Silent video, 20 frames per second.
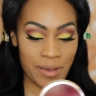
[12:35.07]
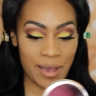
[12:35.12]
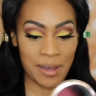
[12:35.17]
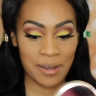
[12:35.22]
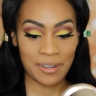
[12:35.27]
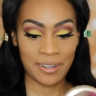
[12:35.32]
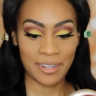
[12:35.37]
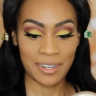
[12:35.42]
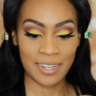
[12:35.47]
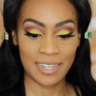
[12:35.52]

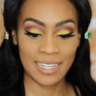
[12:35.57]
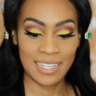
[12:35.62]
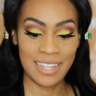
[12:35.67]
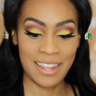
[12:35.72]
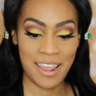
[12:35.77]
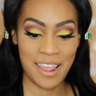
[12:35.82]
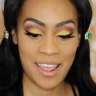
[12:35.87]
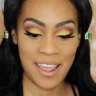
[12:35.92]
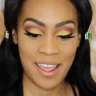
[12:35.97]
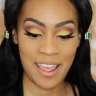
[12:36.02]
powder.
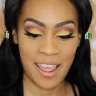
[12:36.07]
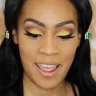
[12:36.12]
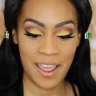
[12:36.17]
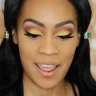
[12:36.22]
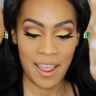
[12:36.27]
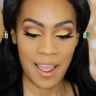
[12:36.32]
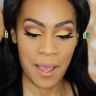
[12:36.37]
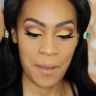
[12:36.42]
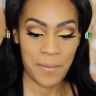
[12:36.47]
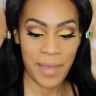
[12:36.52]

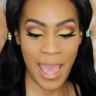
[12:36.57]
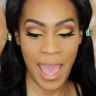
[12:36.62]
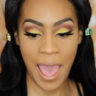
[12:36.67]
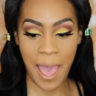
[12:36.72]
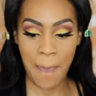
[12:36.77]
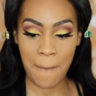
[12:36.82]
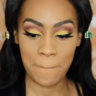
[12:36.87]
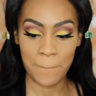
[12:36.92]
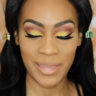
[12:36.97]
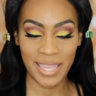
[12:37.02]
Yay, I'm
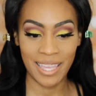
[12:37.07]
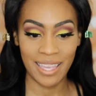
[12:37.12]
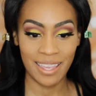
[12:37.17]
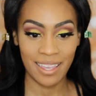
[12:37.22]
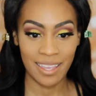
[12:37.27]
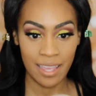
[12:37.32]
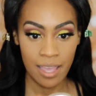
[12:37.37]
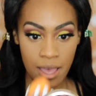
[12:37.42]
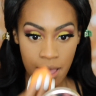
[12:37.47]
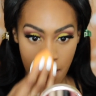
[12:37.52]

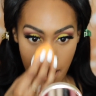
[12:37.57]
happy.